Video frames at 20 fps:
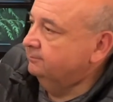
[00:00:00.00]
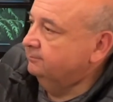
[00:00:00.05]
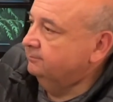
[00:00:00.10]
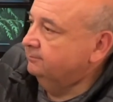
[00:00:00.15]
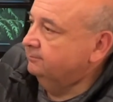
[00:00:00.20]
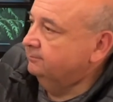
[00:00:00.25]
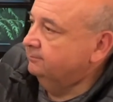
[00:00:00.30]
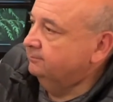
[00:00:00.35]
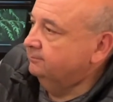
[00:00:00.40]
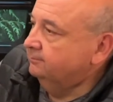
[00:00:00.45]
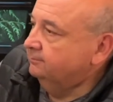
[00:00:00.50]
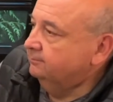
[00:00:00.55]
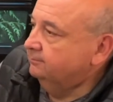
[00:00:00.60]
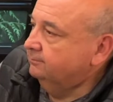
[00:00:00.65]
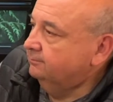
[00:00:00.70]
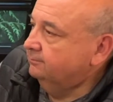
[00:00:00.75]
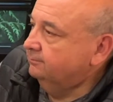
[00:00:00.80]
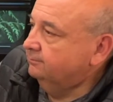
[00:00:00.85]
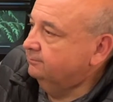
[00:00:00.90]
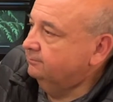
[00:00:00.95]

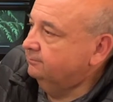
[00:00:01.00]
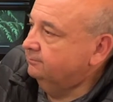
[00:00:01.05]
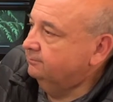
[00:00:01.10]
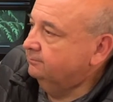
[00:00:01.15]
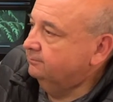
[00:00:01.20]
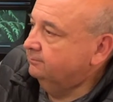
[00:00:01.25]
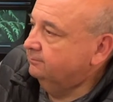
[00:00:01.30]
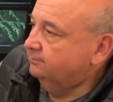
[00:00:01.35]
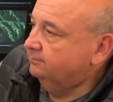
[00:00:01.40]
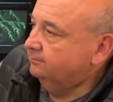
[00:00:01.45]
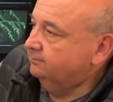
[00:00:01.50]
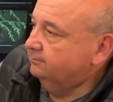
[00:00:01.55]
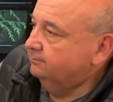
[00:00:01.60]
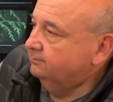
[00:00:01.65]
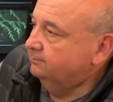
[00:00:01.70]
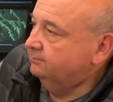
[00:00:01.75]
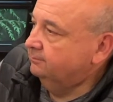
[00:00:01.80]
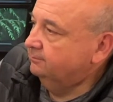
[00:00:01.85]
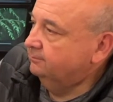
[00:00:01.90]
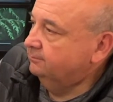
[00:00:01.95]

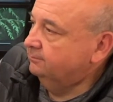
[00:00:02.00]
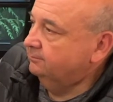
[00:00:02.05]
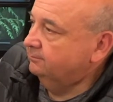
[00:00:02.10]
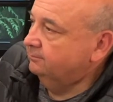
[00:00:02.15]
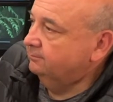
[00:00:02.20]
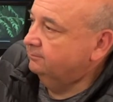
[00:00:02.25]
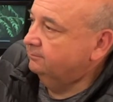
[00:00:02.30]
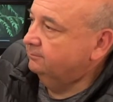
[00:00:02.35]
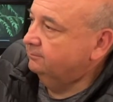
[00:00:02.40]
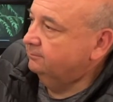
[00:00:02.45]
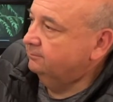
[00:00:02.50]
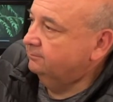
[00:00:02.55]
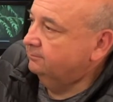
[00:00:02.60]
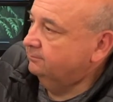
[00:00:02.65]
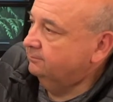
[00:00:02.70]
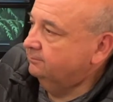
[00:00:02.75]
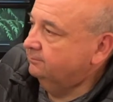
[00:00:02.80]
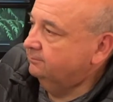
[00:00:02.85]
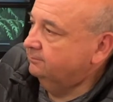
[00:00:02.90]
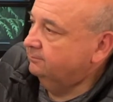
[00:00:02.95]

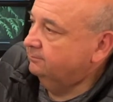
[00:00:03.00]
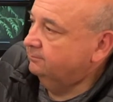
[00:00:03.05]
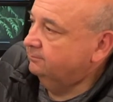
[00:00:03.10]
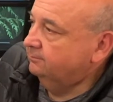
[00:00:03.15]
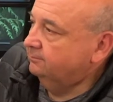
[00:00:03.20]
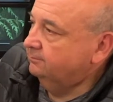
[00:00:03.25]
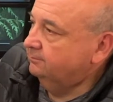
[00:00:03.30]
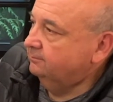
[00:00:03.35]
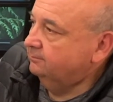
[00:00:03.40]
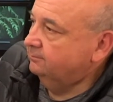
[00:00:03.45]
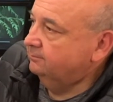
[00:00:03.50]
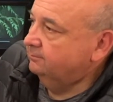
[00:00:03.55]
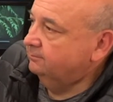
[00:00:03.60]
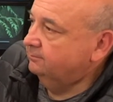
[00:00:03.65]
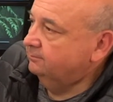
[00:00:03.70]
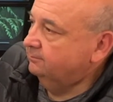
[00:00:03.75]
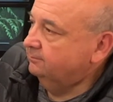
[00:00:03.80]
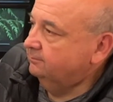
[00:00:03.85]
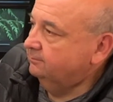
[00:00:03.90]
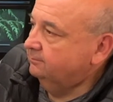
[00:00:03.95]

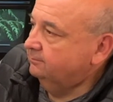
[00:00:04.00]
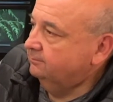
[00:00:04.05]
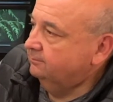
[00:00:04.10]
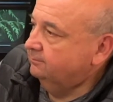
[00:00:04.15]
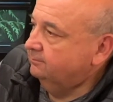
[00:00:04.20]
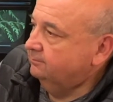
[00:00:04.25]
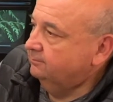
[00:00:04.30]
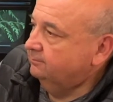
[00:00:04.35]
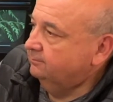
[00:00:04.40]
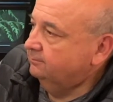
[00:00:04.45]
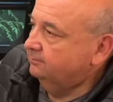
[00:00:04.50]
No words are spoken by the person on screen.